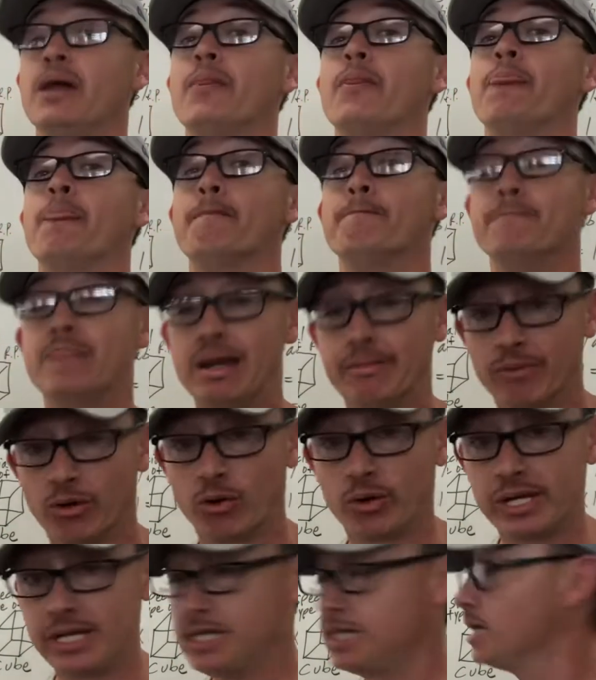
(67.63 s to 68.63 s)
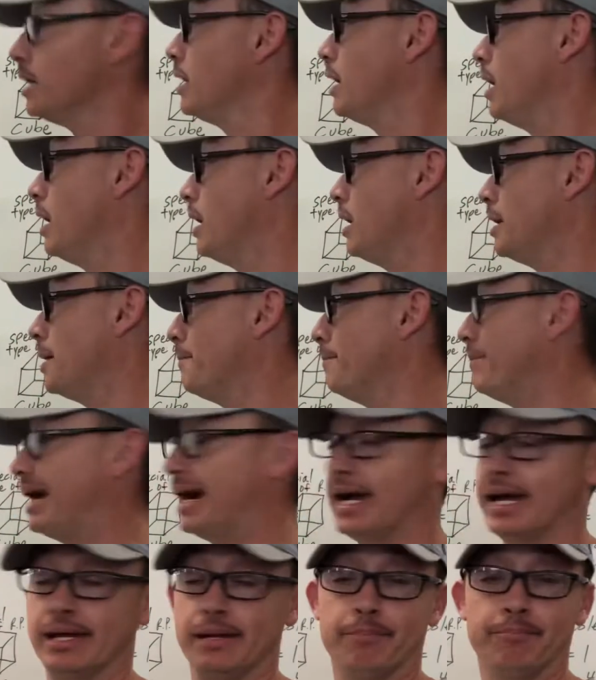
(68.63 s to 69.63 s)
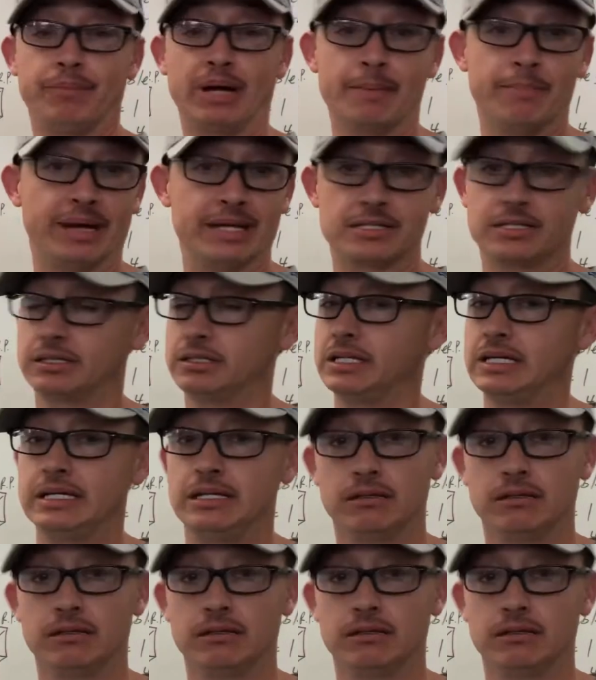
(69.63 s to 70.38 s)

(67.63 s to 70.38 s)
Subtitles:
memory by basically